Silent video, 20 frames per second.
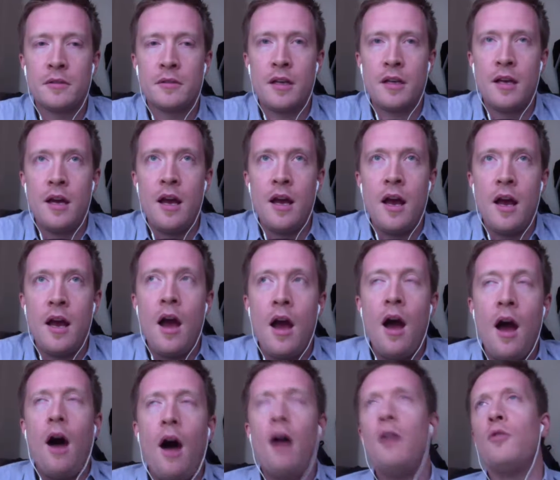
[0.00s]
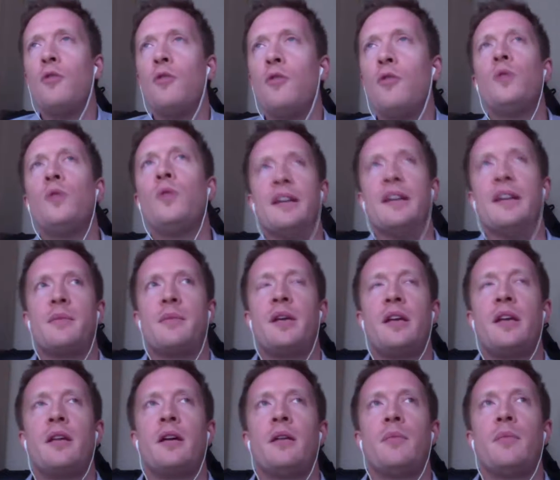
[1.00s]
Oh, always. I mean, I'm going
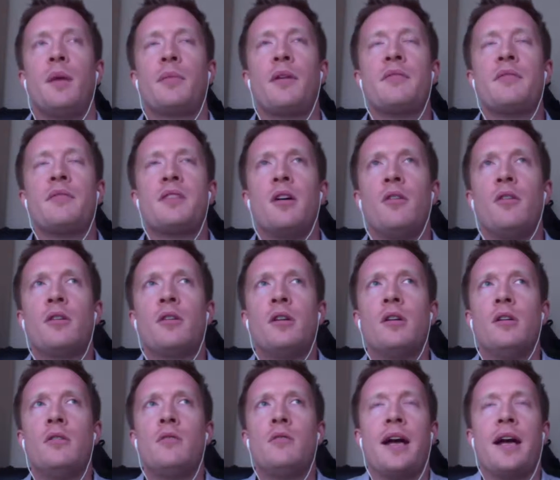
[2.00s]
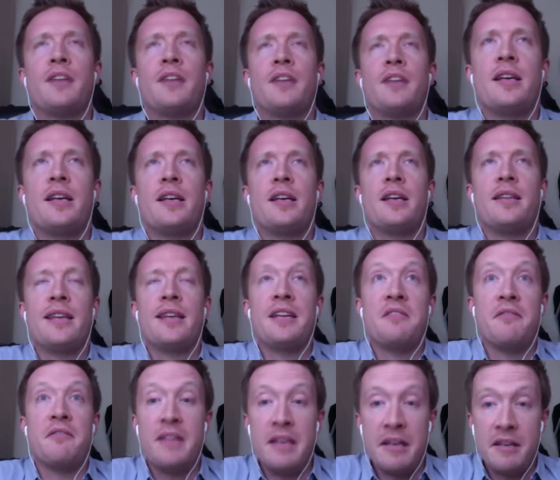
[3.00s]
to Hong Kong actually at the end of the year. So
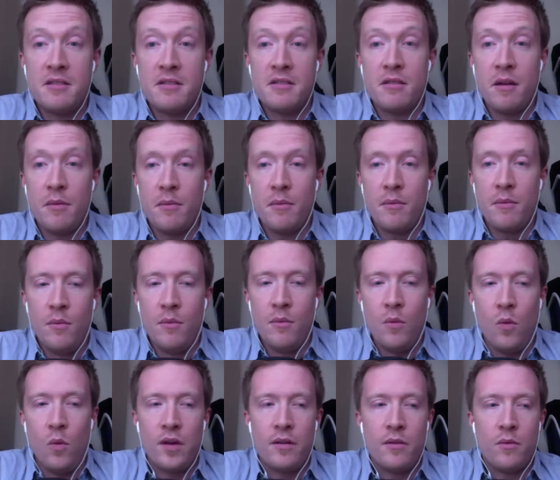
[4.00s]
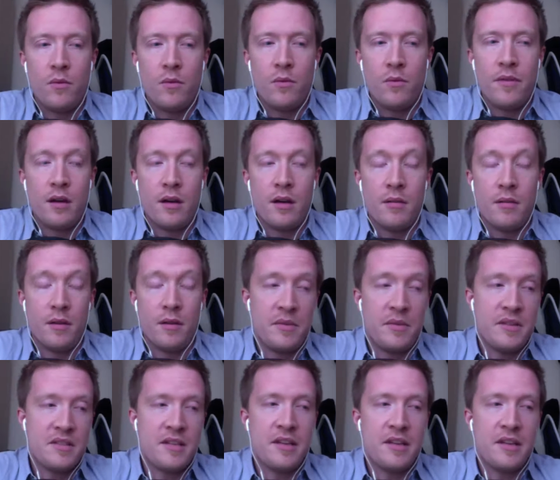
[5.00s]
I'm I've been
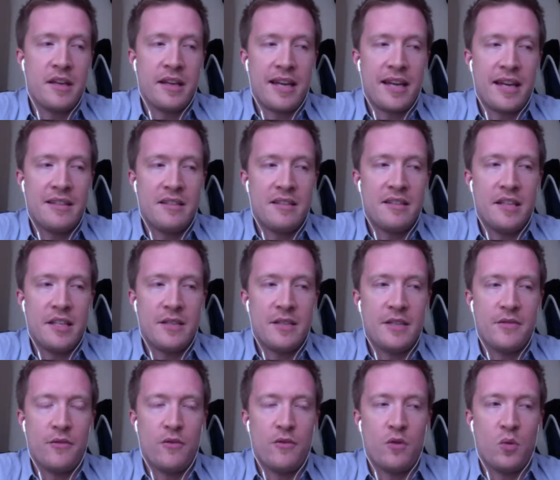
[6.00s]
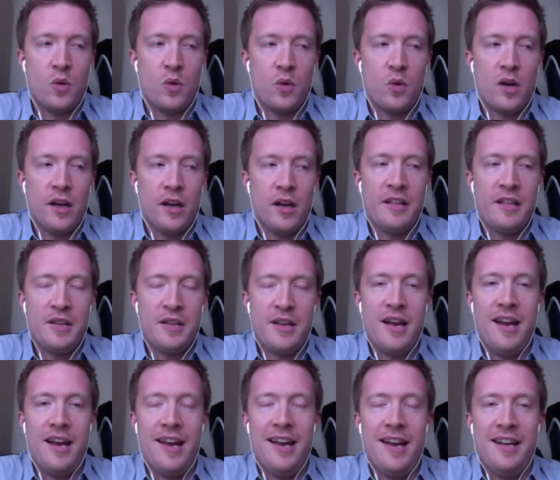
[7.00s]
studying Cantonese for a while, and
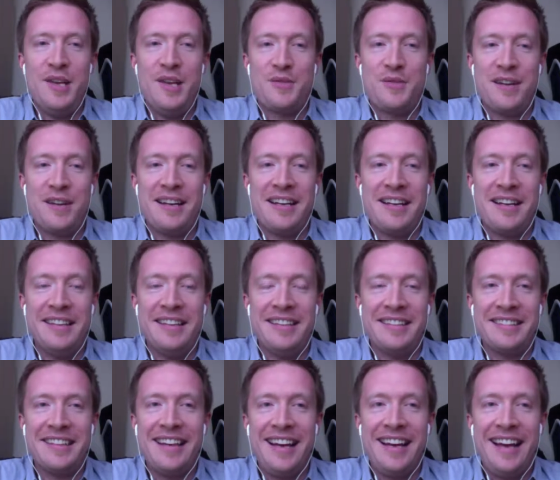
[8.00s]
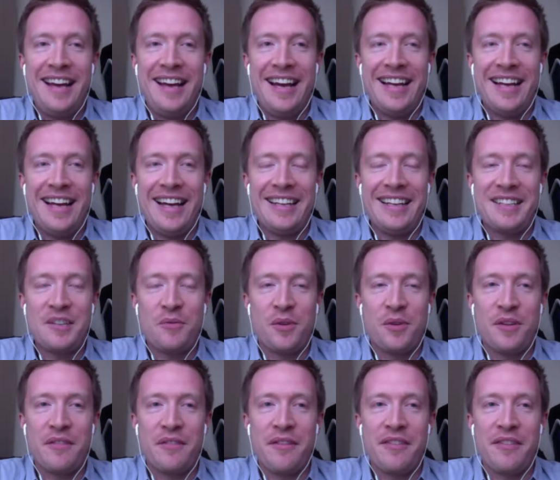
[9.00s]
it's really hard. And so
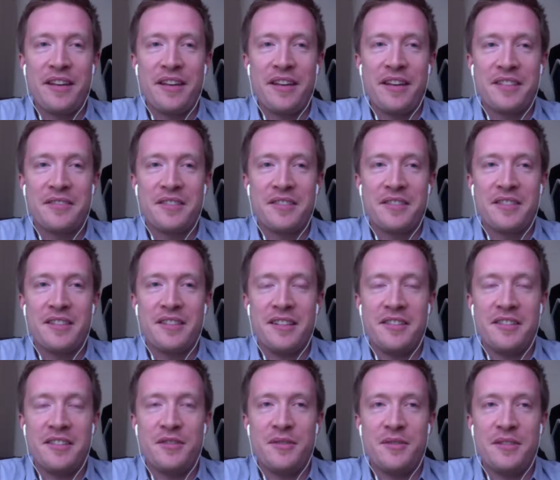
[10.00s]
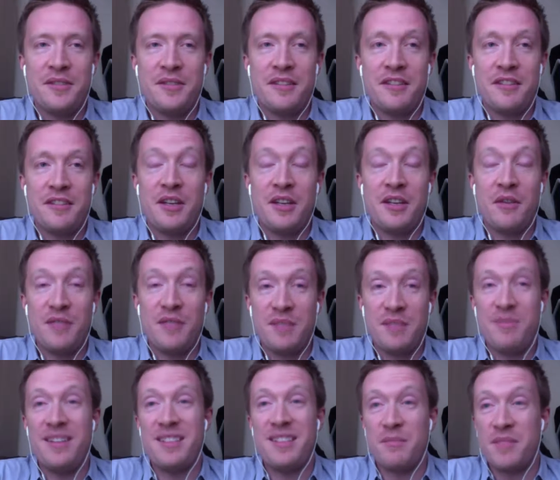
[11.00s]
one of the things I've decided to do is to actually go and
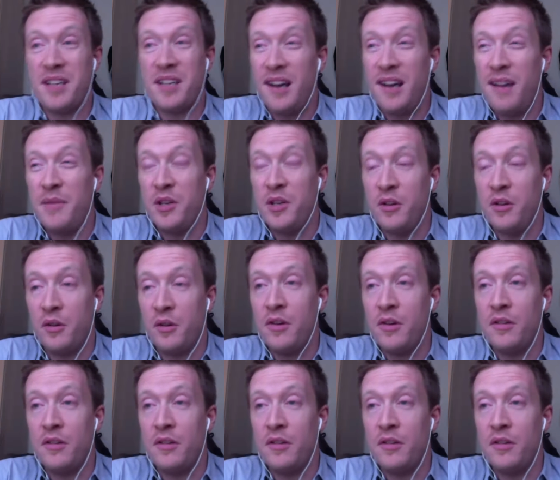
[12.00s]
spend some time in Hong Kong.